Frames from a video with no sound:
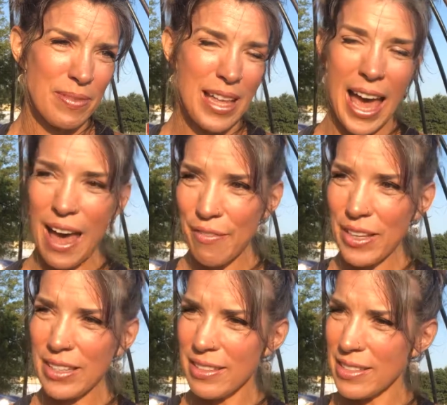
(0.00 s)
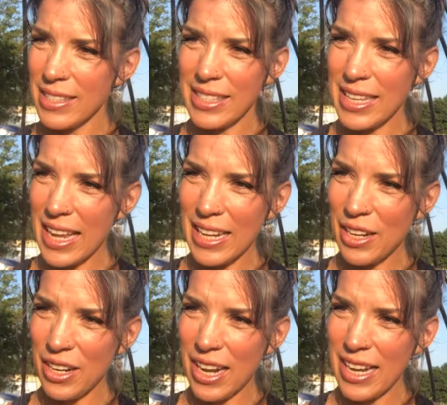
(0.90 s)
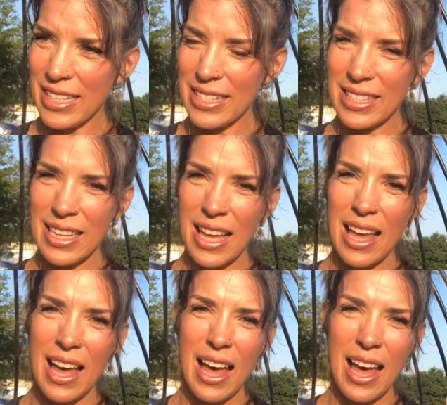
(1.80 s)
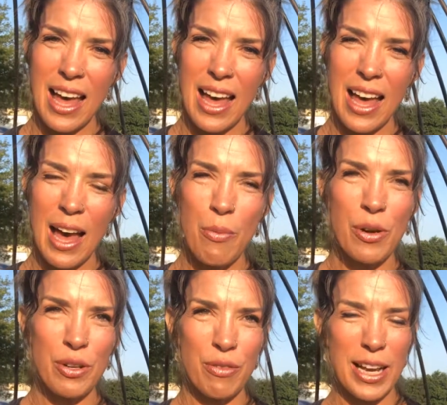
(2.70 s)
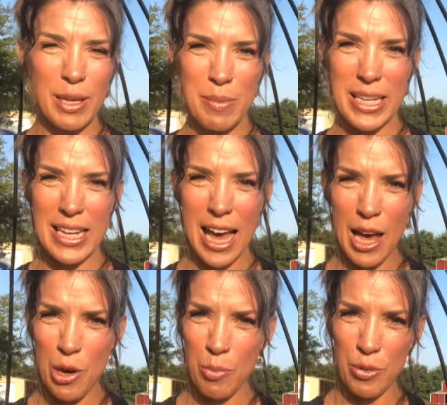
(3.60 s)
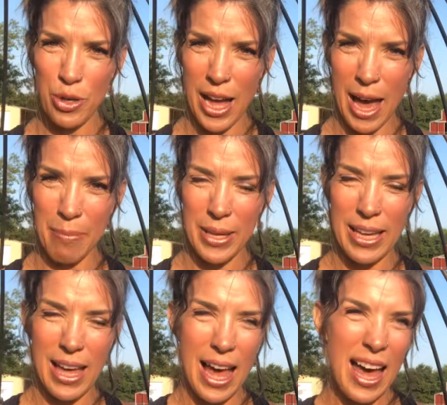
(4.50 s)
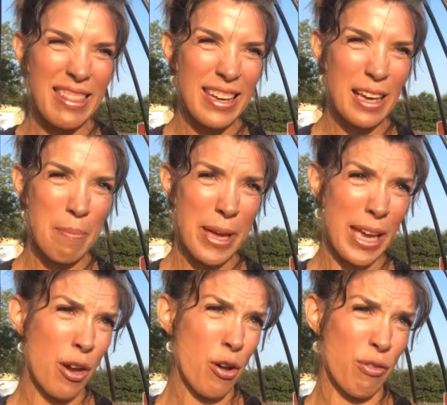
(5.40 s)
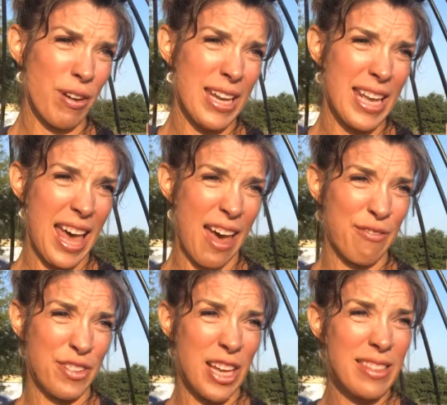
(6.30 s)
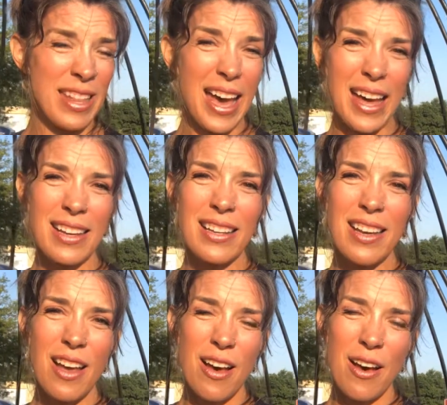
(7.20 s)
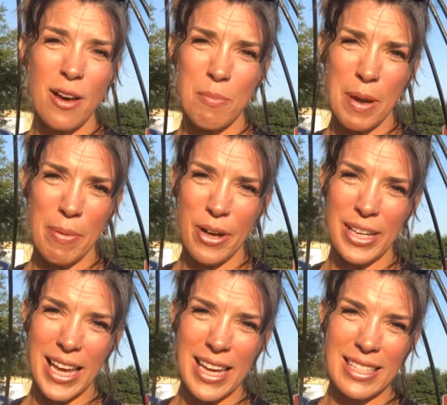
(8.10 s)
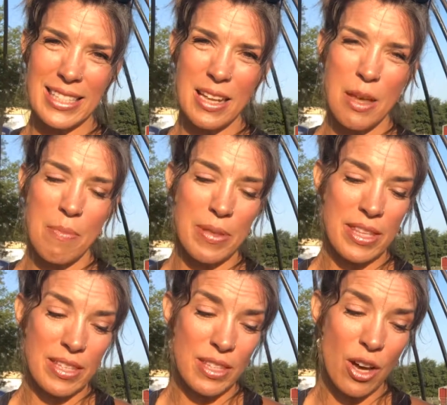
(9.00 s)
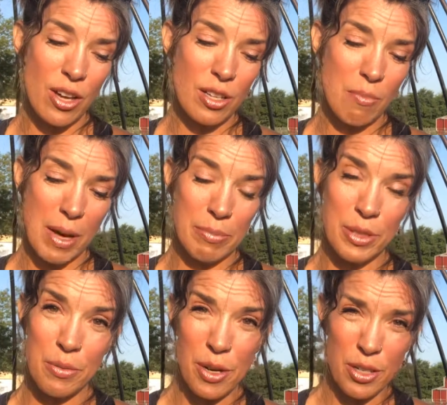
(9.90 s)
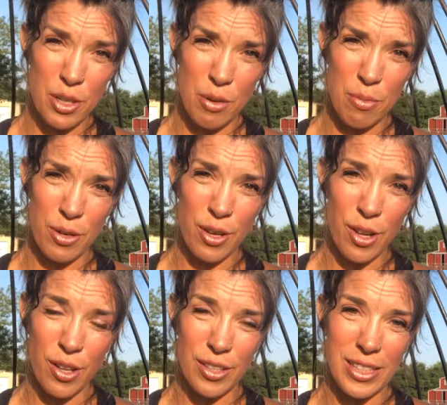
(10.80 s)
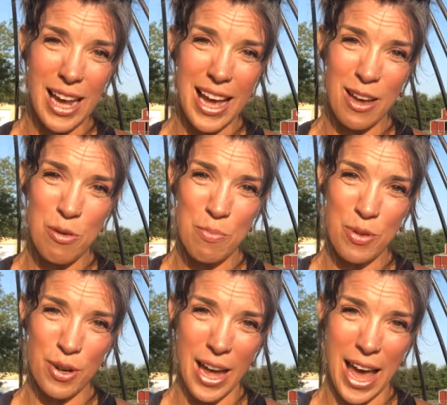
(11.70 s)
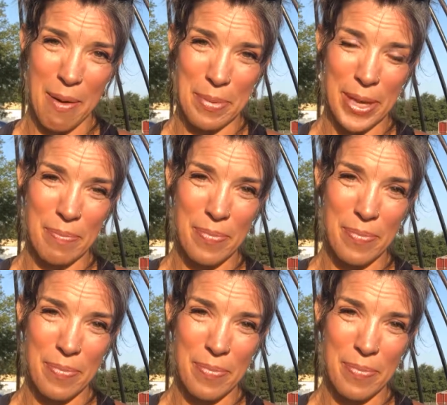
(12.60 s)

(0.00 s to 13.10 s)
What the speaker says: having Sadie Grace, I want to recommend I Hope You're Happy. I think I may already have done that on my podcast, but the song by Blue October called I Hope You're Happy,